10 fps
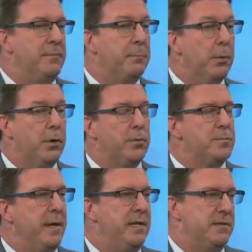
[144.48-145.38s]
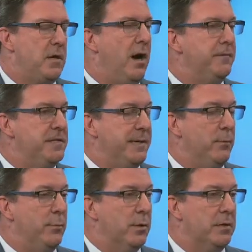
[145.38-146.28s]
The book was made as a coffee table
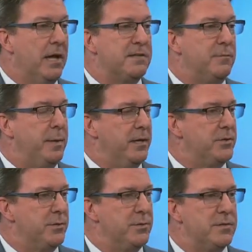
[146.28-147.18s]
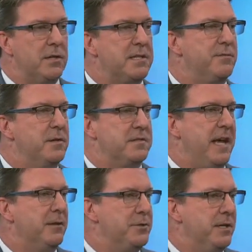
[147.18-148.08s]
book, lots of pictures, lots of
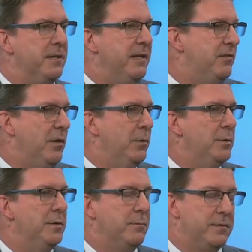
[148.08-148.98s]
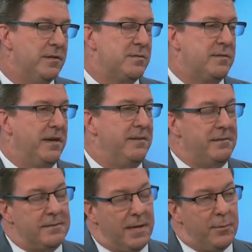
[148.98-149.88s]
nostalgia. And so this
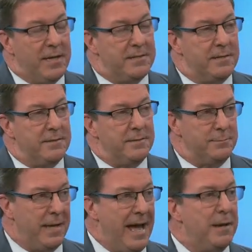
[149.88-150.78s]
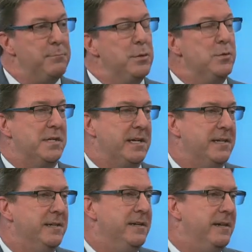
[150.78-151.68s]
time we get to add music,
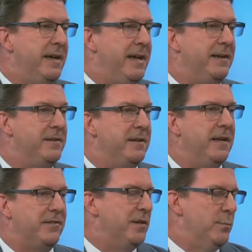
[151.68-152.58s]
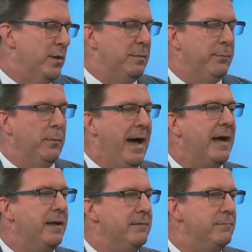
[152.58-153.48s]
and it's going to bring people back,
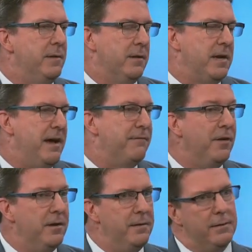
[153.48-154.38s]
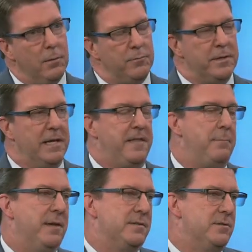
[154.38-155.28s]
and they're going to have fun and hopefully get that
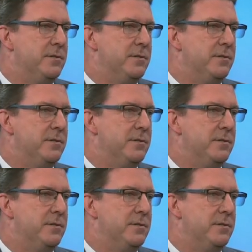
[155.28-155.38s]
message.